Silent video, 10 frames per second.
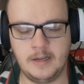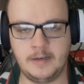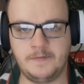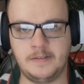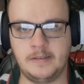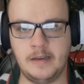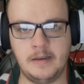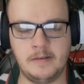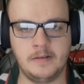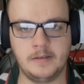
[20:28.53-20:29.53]

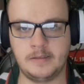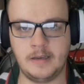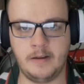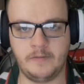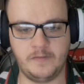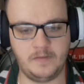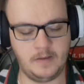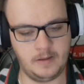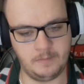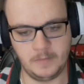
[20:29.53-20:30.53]
unforeseen stuff.
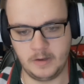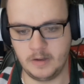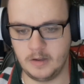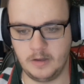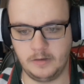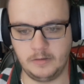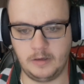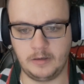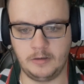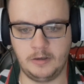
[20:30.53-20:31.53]

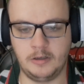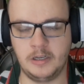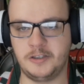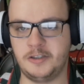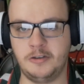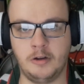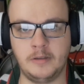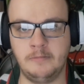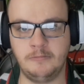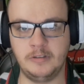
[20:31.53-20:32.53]
That
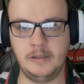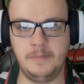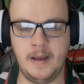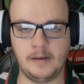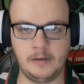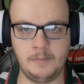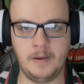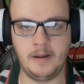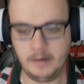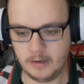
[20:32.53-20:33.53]
shocked him really badly.
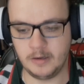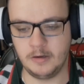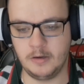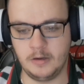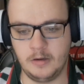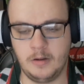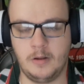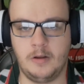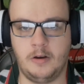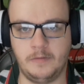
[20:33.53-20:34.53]
But
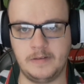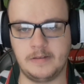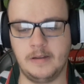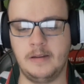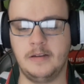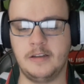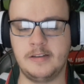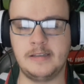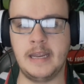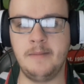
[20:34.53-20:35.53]
obviously, to
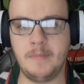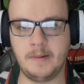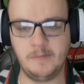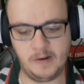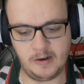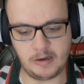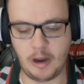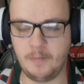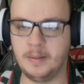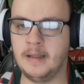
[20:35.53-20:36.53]
see Munro
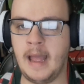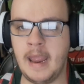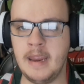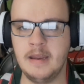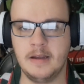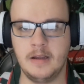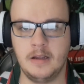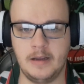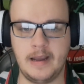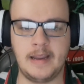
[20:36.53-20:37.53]
go play
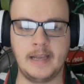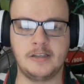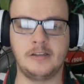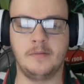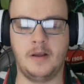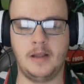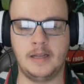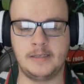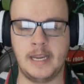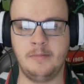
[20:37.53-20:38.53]
against
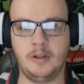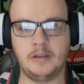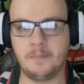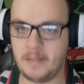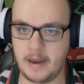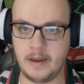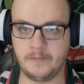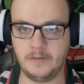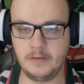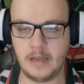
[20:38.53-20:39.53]
a team like the
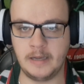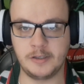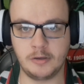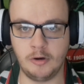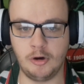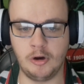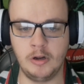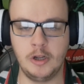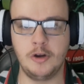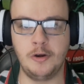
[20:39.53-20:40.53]
Panthers and
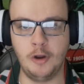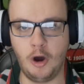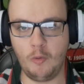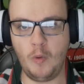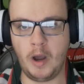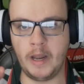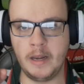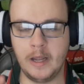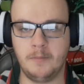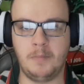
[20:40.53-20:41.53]
score not
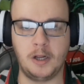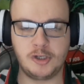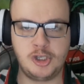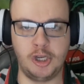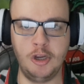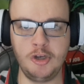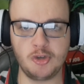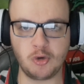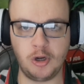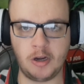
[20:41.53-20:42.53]
one but 2
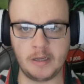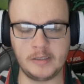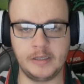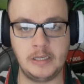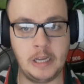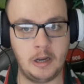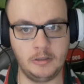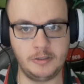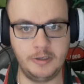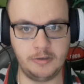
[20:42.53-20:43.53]
tries, the
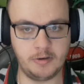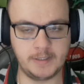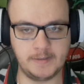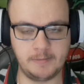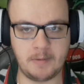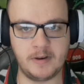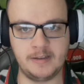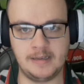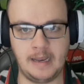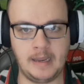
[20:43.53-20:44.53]
only 2 tries for the
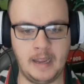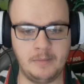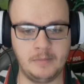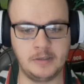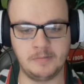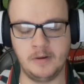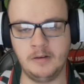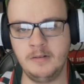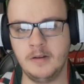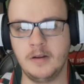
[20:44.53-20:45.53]
Rabbitohs in that game as
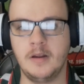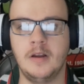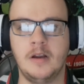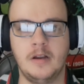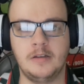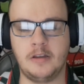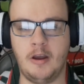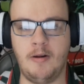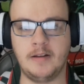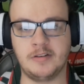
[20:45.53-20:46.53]
well, to
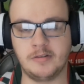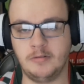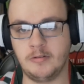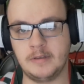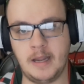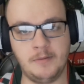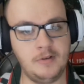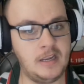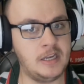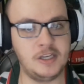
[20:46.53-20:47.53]
go out to score a
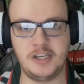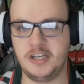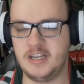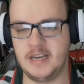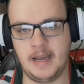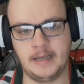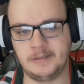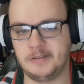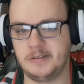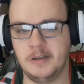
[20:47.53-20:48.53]
double is
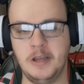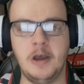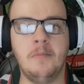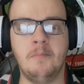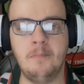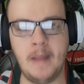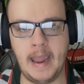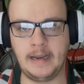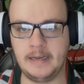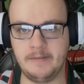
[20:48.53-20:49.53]
just
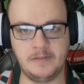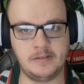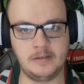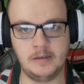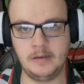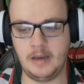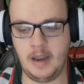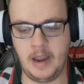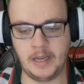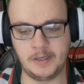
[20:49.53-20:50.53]
magnificent
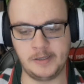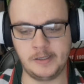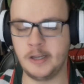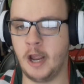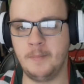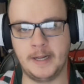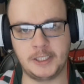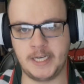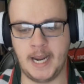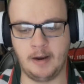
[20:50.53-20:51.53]
and so
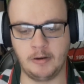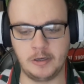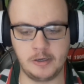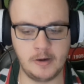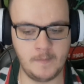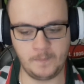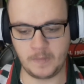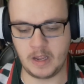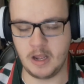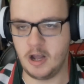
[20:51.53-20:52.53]
much courage.
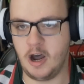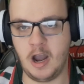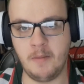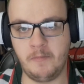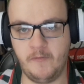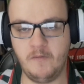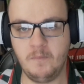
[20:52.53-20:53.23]
When